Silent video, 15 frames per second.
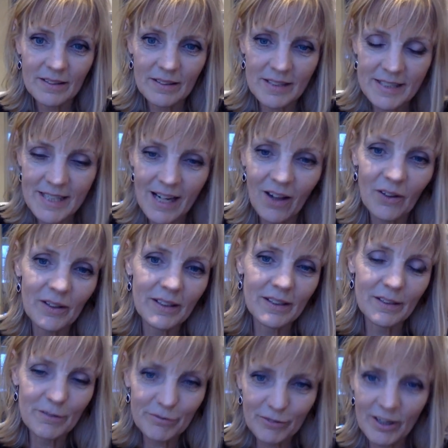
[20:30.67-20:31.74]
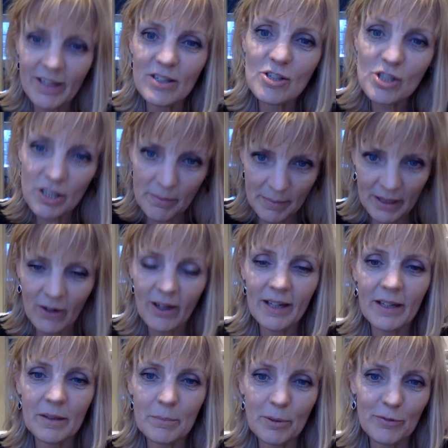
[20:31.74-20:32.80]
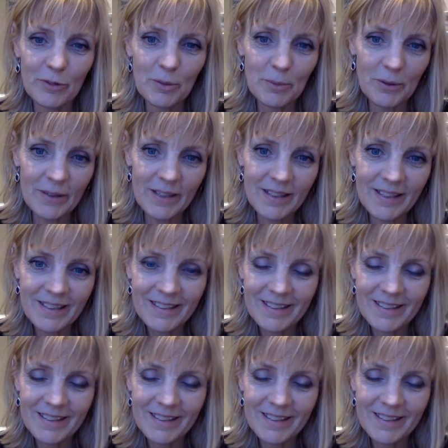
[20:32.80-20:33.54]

Italian, French, American perfumery?